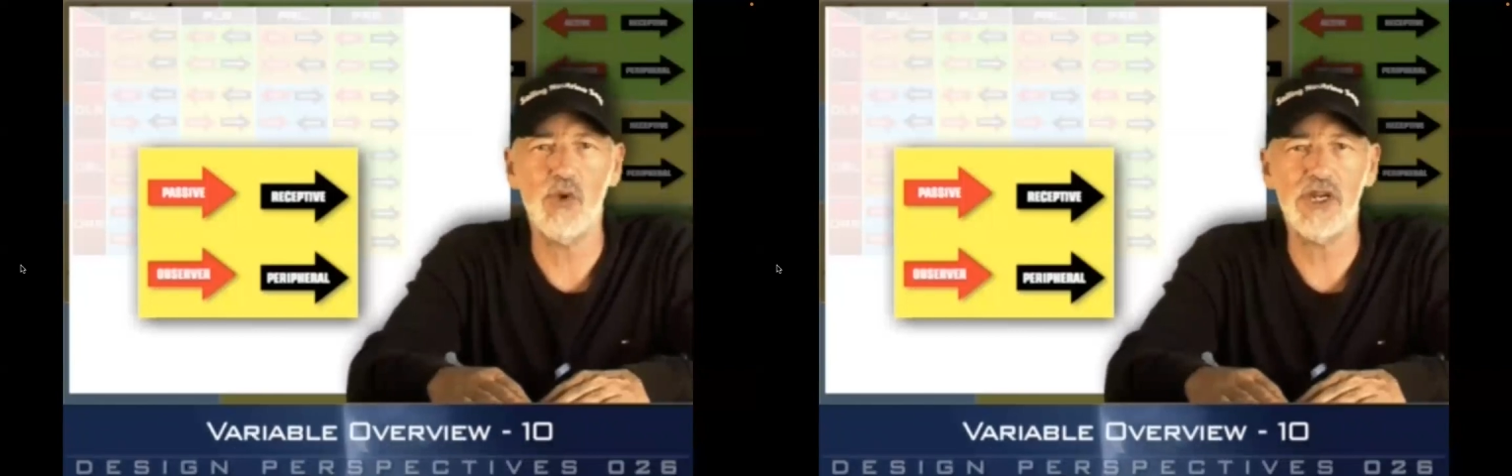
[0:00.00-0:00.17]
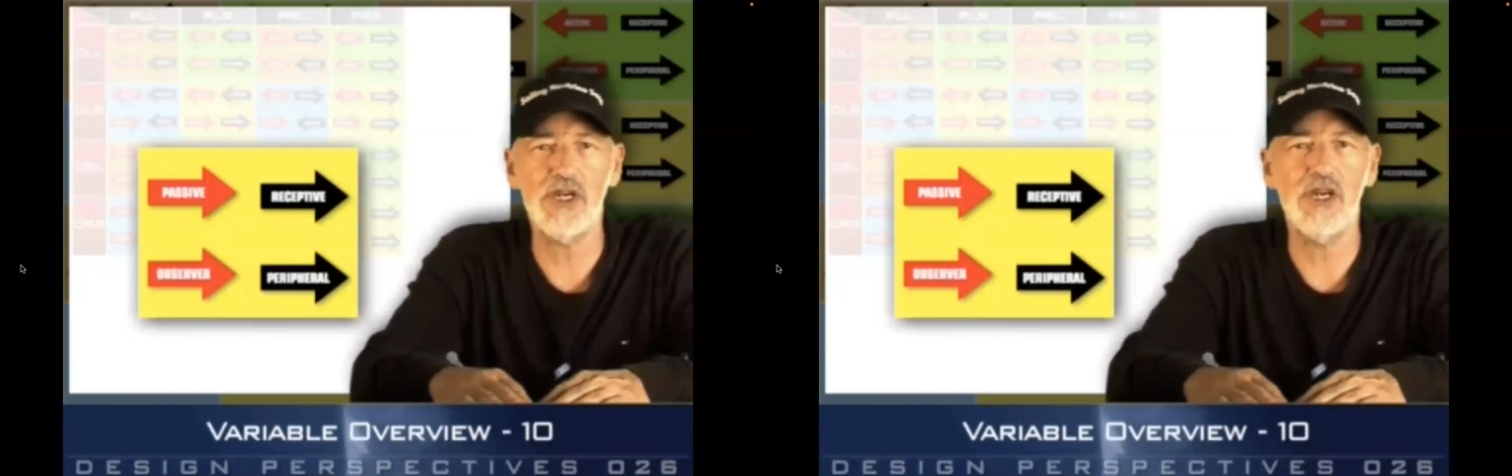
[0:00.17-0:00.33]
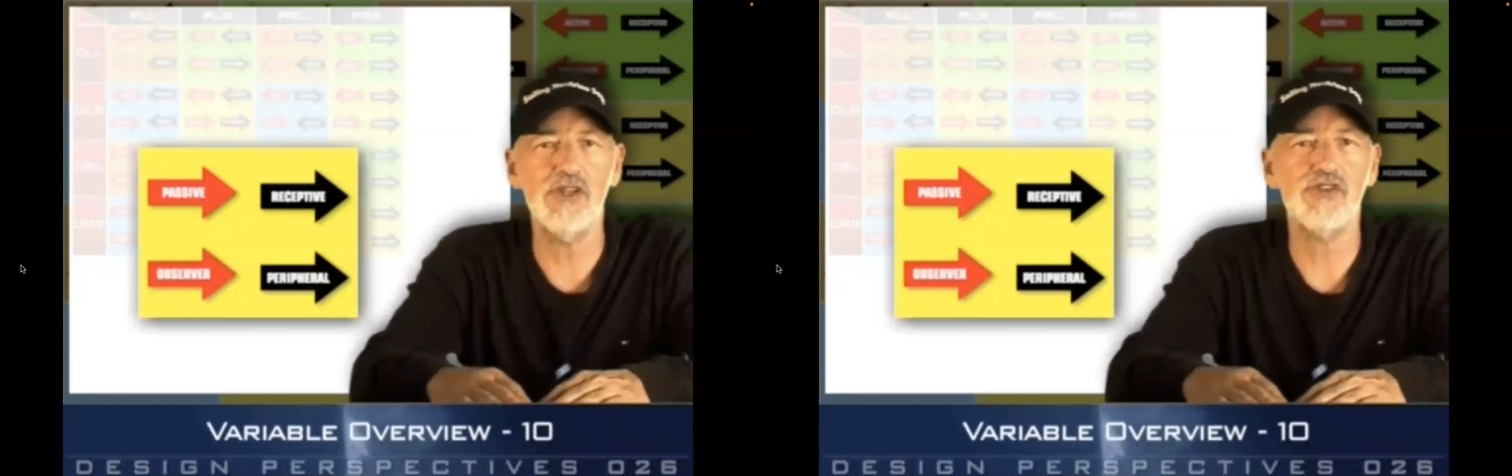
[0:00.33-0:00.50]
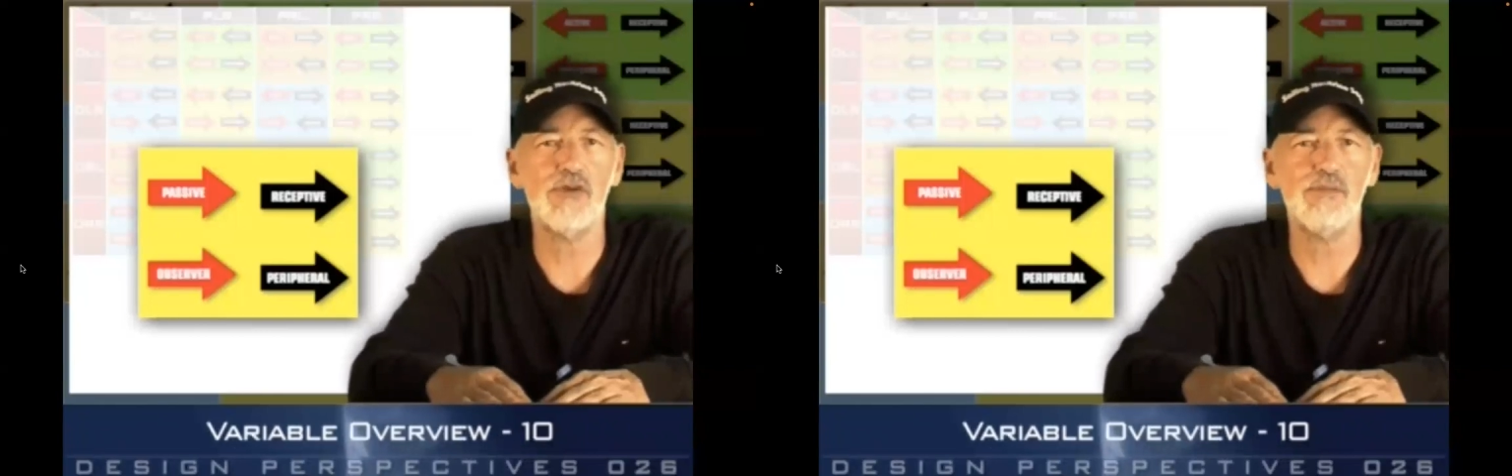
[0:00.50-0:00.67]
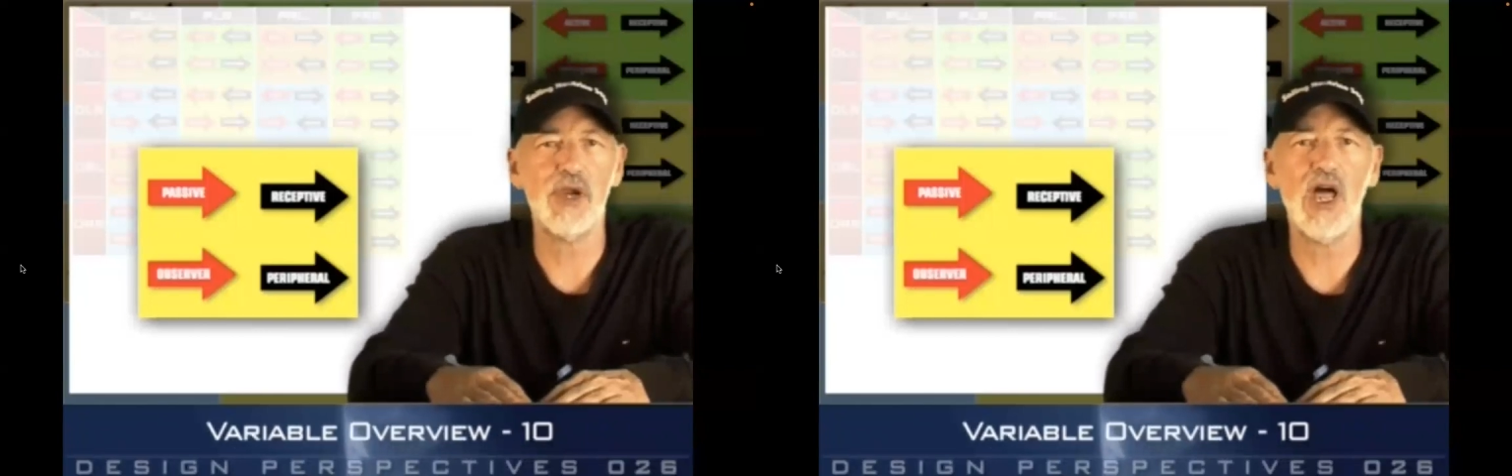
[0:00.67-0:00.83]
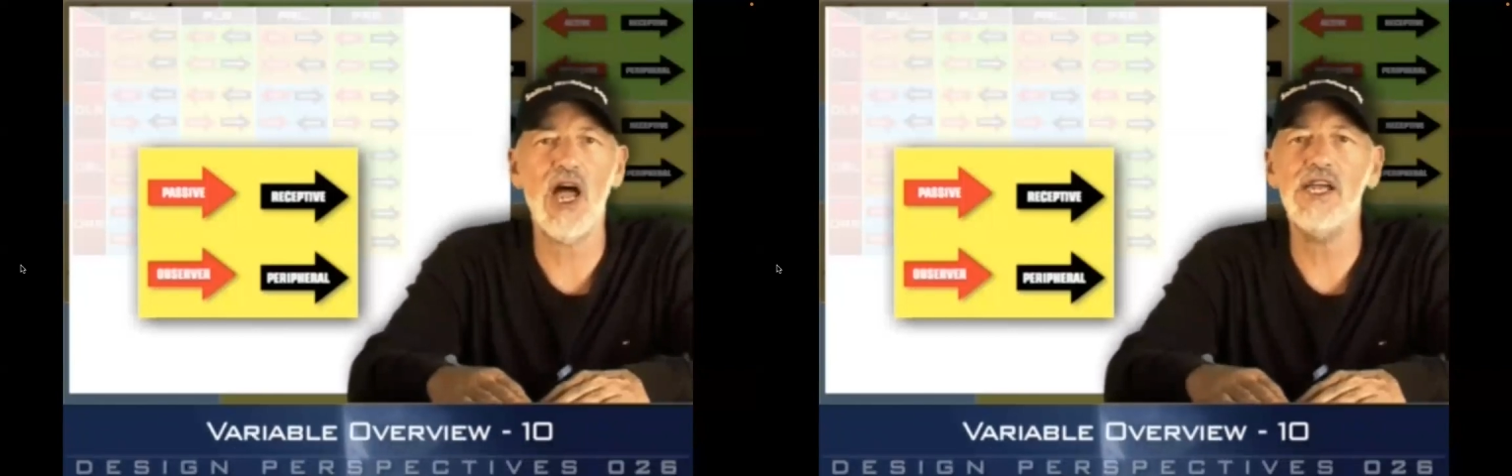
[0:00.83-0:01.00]
when it is
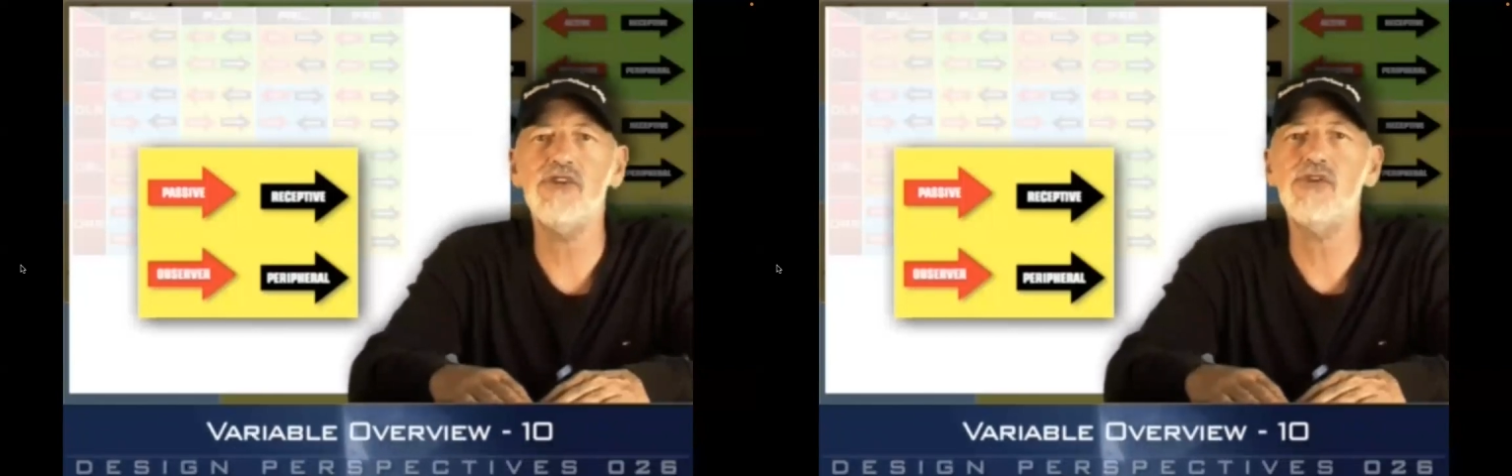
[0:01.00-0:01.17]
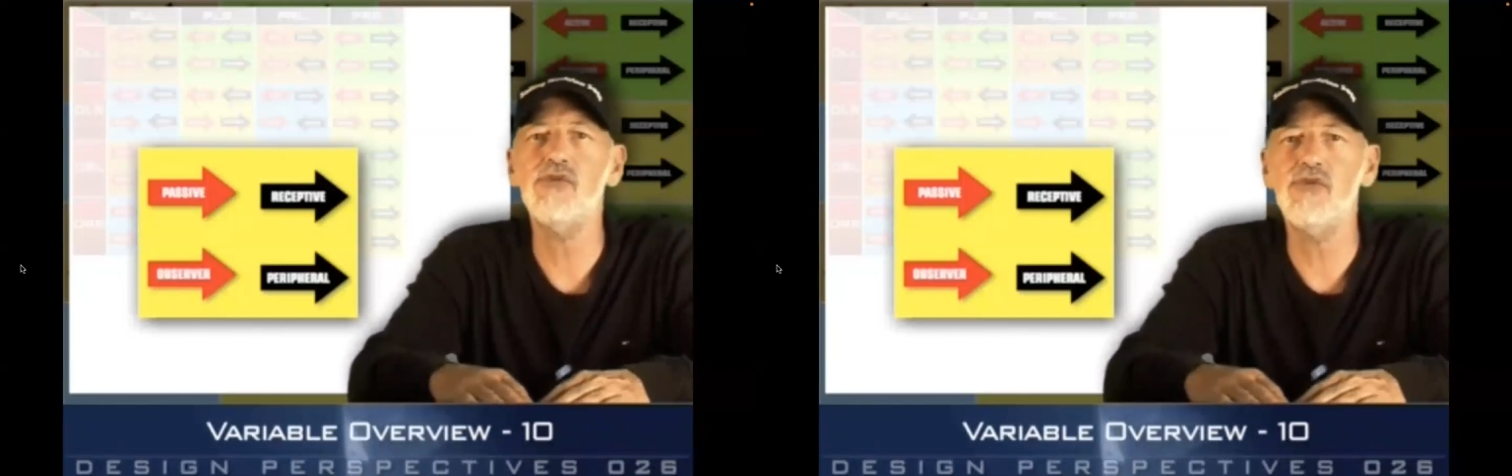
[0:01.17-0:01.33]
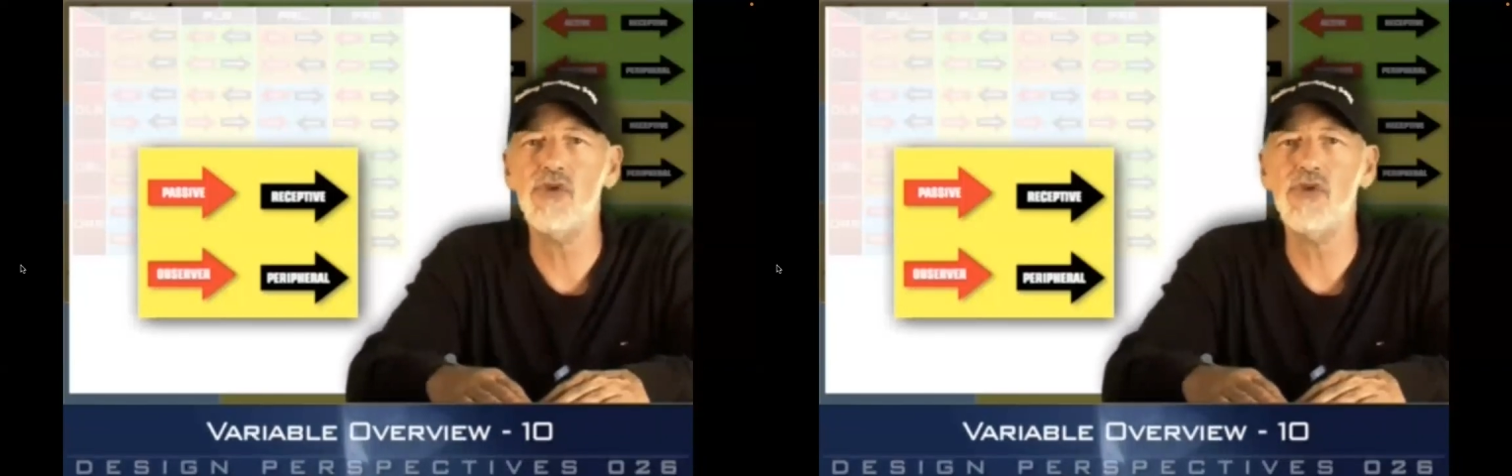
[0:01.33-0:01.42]
applied to